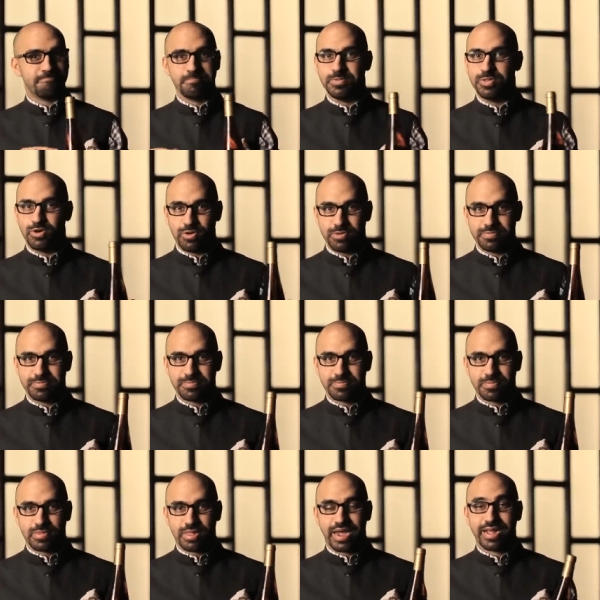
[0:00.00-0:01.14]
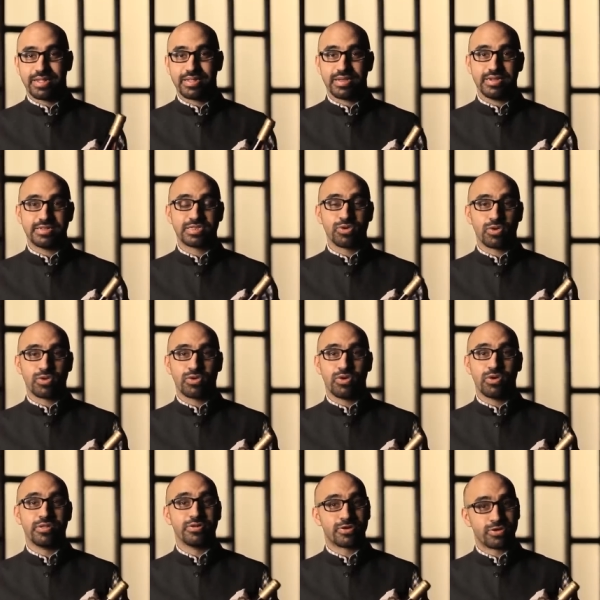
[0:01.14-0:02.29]
No, and it's not
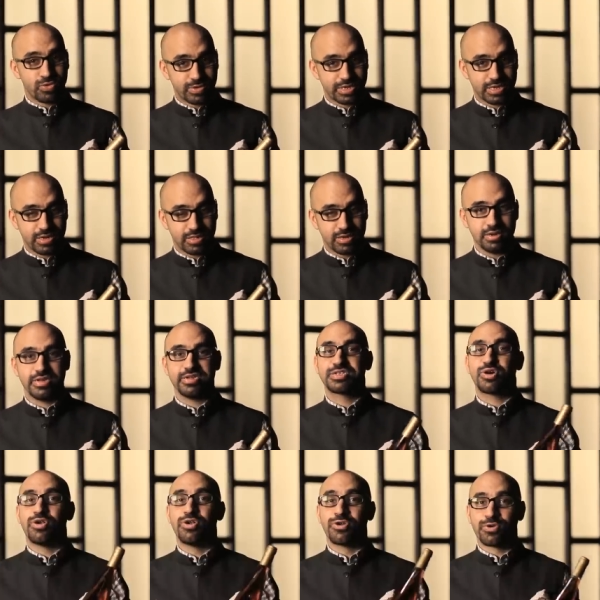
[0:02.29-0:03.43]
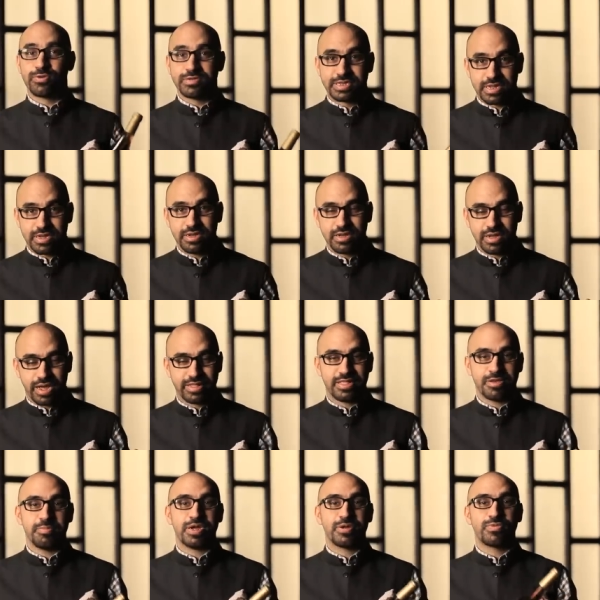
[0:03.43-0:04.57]
called rose either, it's called rosé and
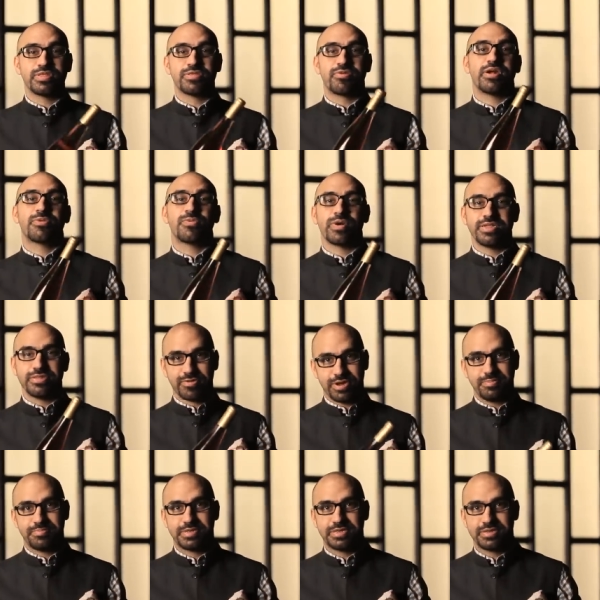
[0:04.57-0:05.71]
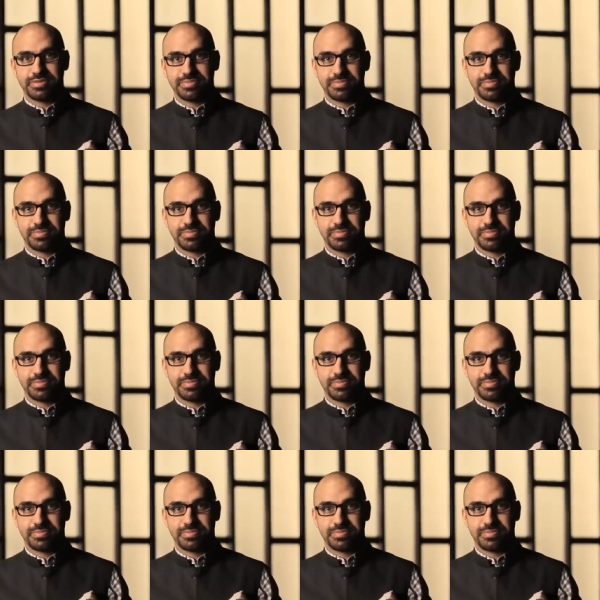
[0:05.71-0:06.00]
they're made with red wine grapes.